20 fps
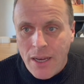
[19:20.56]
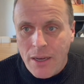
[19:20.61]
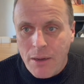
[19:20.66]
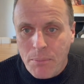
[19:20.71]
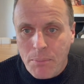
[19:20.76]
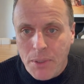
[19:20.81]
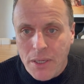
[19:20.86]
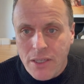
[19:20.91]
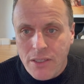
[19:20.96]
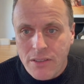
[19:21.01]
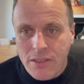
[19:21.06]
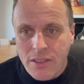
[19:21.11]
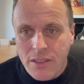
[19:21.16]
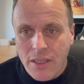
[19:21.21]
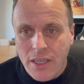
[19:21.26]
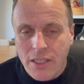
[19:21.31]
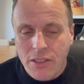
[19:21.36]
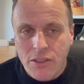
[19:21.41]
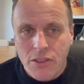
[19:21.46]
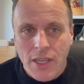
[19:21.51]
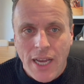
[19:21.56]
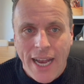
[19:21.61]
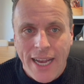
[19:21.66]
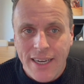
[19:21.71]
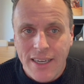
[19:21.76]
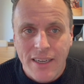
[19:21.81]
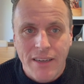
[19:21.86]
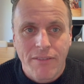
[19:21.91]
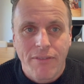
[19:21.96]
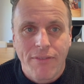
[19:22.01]
Because he
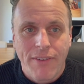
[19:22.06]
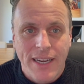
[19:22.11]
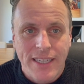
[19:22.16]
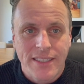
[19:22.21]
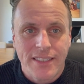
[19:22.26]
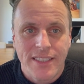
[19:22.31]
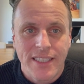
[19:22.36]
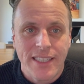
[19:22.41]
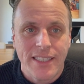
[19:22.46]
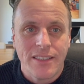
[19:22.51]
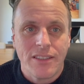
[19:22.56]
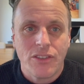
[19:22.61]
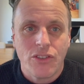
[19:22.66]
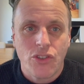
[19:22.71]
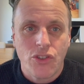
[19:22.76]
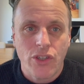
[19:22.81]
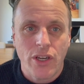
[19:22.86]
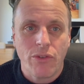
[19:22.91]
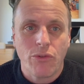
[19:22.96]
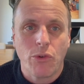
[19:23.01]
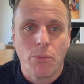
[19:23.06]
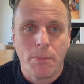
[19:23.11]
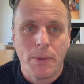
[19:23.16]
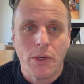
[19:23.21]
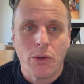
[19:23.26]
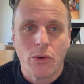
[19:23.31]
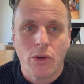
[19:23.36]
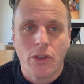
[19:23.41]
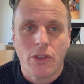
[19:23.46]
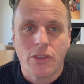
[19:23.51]
hadn't factored in general
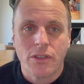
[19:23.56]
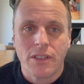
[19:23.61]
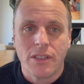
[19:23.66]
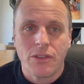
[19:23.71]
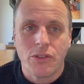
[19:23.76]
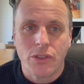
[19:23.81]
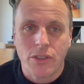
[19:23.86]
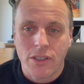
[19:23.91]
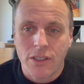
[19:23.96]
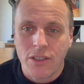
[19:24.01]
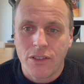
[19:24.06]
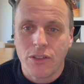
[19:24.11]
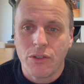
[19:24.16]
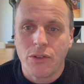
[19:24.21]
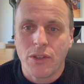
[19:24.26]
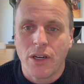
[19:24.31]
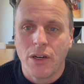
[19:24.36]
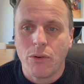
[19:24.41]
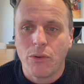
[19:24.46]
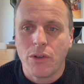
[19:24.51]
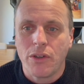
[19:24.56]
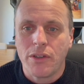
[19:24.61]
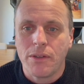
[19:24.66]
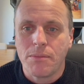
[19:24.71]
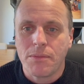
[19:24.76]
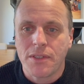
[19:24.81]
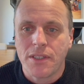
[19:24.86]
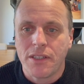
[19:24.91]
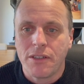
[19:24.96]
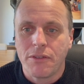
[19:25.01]
build costs. He's just going to do the whole lot
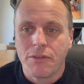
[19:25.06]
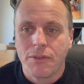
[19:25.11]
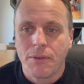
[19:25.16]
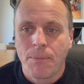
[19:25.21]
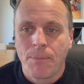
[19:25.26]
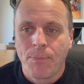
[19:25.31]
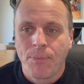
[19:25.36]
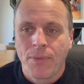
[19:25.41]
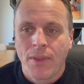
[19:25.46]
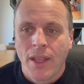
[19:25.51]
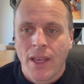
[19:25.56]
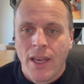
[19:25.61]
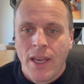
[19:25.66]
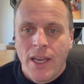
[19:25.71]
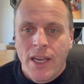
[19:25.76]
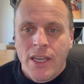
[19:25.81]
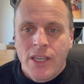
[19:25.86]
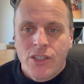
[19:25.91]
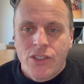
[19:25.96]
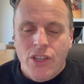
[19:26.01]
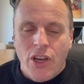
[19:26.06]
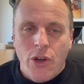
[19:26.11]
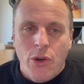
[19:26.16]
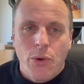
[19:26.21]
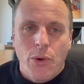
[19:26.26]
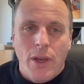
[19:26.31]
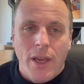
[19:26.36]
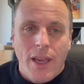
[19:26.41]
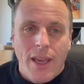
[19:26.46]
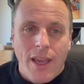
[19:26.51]
himself.
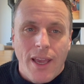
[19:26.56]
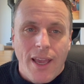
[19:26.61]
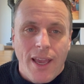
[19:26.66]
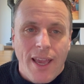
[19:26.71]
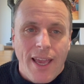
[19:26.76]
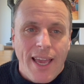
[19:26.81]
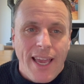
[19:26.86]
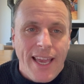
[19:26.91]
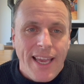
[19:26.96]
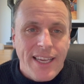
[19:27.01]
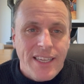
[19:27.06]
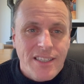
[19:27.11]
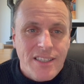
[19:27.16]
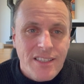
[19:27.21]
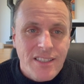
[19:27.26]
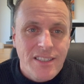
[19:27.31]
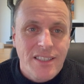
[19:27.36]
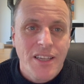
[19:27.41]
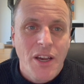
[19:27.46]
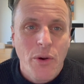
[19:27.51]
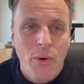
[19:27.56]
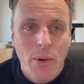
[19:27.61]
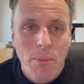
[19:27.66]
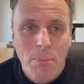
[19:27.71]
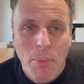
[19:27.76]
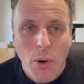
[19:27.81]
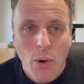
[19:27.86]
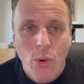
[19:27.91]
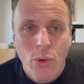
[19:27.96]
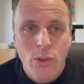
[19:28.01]
So it is so
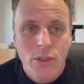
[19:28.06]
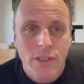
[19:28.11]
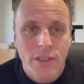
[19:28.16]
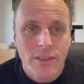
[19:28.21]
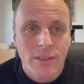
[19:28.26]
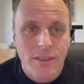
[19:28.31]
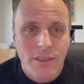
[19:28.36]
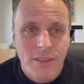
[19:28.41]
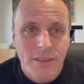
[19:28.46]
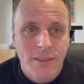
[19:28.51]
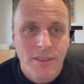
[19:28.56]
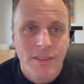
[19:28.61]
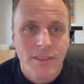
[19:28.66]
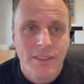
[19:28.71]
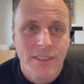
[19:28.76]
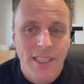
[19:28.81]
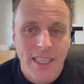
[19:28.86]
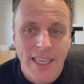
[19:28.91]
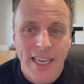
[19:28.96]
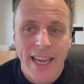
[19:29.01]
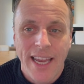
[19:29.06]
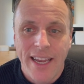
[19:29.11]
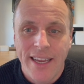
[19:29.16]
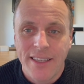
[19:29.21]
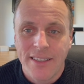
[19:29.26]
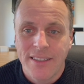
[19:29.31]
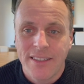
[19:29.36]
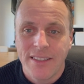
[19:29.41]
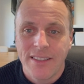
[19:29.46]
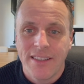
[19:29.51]
important to
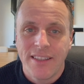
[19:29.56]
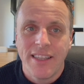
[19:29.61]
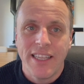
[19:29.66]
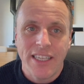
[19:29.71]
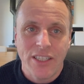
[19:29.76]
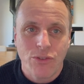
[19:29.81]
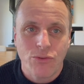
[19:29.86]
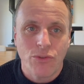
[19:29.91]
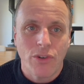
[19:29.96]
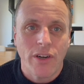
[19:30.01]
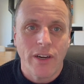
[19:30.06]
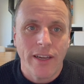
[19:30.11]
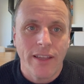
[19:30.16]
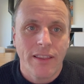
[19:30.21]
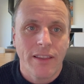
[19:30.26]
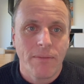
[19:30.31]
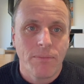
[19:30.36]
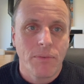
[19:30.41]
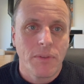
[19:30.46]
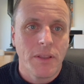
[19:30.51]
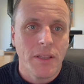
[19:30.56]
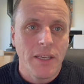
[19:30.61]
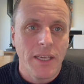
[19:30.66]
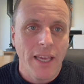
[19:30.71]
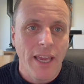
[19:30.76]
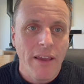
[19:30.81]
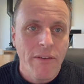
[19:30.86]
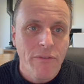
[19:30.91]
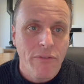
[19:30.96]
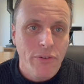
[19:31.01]
get this right,
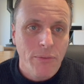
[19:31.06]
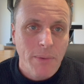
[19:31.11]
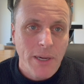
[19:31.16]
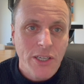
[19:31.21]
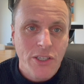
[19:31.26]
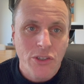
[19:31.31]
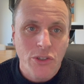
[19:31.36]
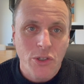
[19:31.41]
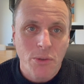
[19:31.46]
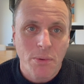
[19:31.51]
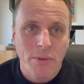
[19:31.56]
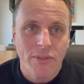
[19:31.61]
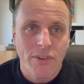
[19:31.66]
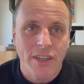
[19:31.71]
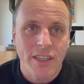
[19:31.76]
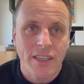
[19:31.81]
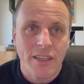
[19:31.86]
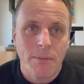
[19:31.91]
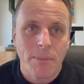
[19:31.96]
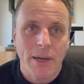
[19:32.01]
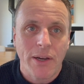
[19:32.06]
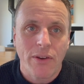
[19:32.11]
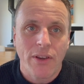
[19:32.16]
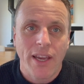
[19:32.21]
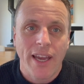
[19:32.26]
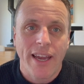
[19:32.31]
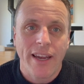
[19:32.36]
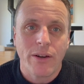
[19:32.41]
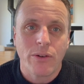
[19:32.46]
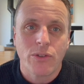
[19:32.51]
the information you're providing about your
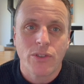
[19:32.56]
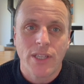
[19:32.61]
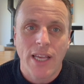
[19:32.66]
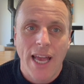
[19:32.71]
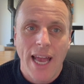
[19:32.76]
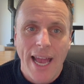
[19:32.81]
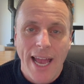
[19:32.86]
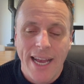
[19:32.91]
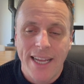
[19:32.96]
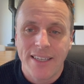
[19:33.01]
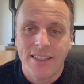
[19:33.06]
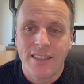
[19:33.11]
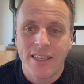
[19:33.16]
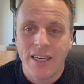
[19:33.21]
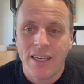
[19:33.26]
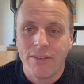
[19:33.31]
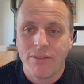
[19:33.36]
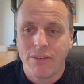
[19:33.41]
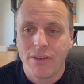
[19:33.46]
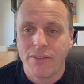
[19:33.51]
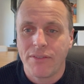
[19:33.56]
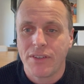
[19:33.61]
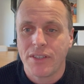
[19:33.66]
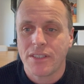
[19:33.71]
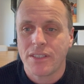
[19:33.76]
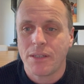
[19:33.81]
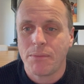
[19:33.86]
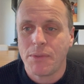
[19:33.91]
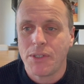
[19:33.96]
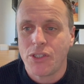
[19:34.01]
house and the level of your
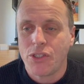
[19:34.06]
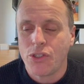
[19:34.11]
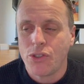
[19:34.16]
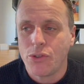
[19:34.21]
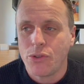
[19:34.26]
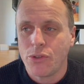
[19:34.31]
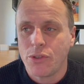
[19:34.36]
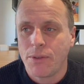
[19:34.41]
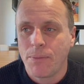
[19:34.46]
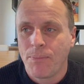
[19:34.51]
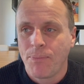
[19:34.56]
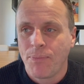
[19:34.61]
sum insured.